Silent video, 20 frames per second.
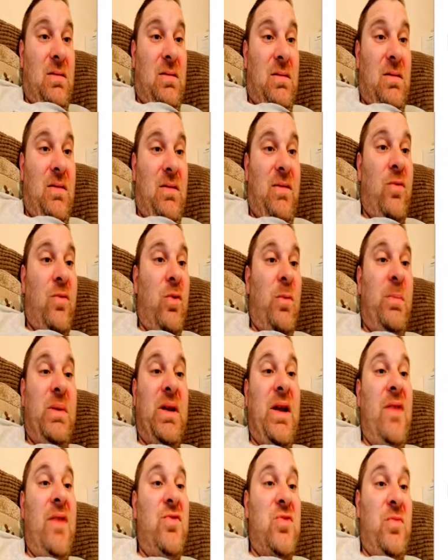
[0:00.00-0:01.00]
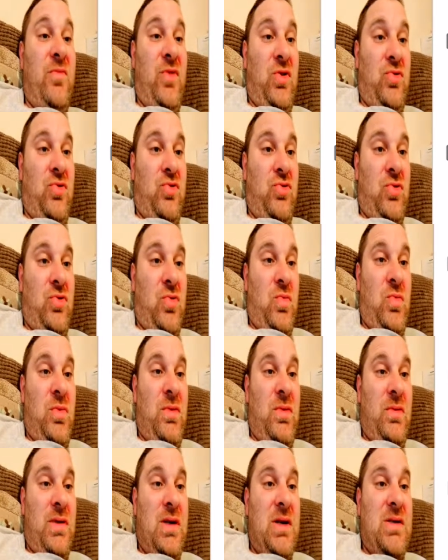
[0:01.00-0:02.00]
If everyone believes something's true,
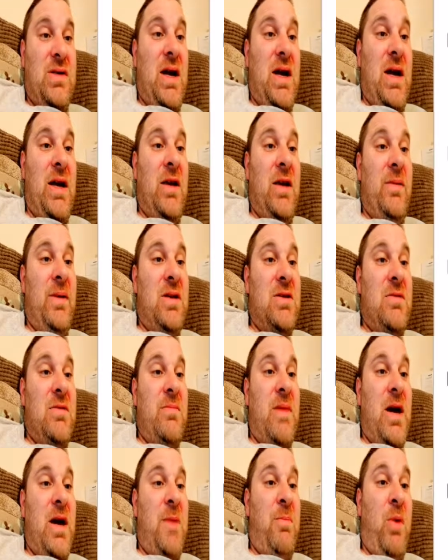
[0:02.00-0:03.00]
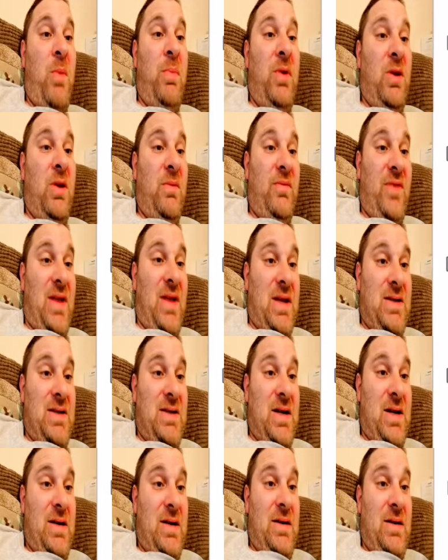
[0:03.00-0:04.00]
that's the argumentum ad populum fallacy.
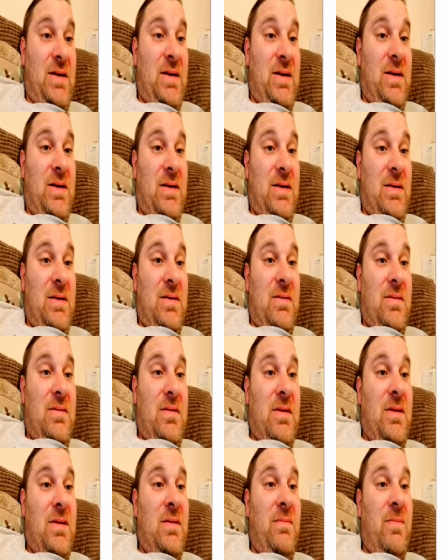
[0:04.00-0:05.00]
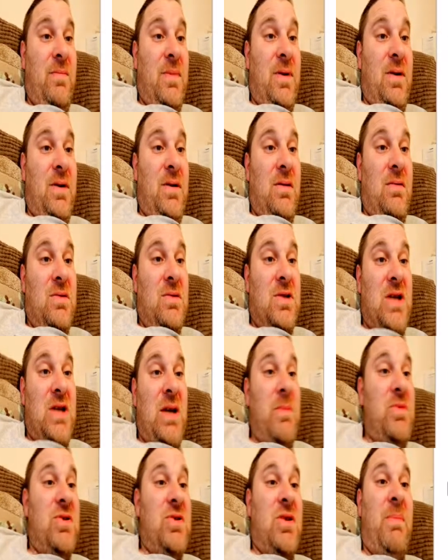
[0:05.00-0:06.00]
Yeah?
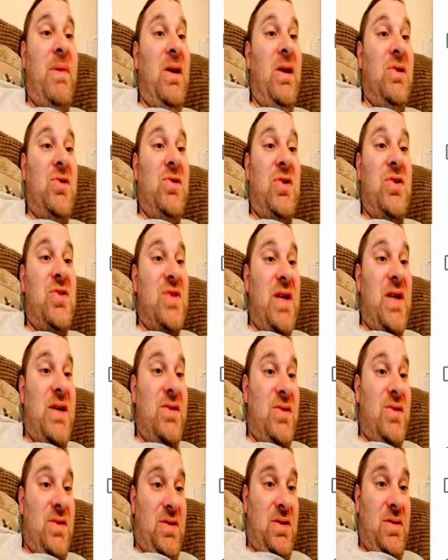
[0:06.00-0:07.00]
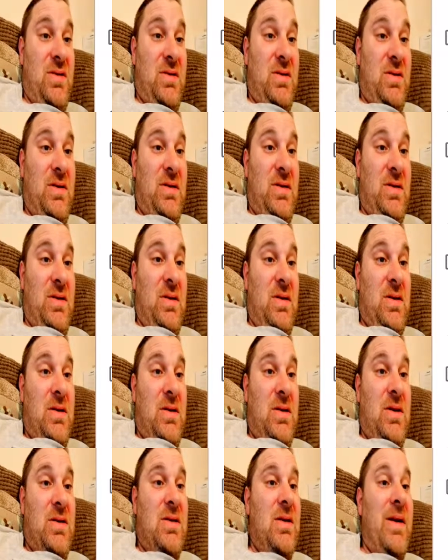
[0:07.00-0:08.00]
Same as appeal to consensus.
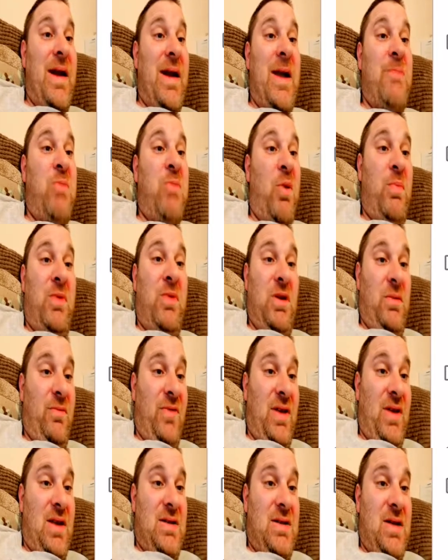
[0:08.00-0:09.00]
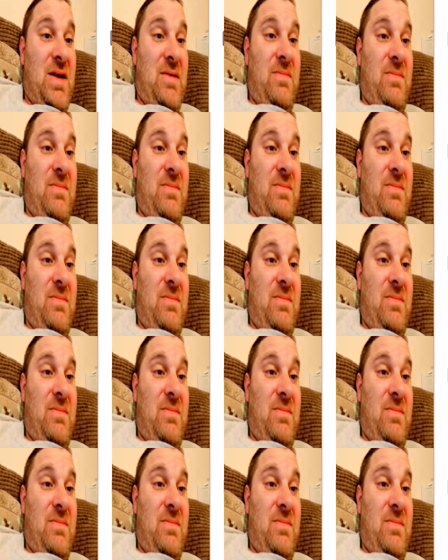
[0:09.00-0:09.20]
It's still an ad populum fallacy.